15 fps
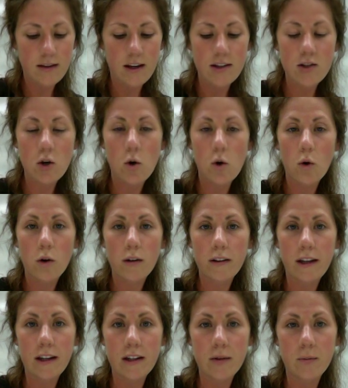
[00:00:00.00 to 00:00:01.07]
is
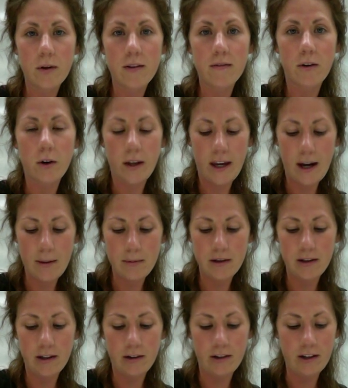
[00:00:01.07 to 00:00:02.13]
correlated with
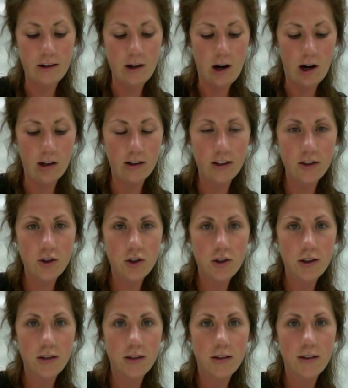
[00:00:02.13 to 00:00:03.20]
vocabulary knowledge
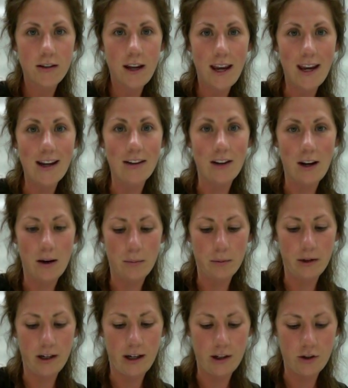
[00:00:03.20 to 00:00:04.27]
and
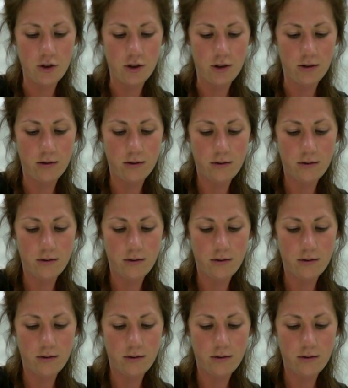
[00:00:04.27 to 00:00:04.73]
comprehension.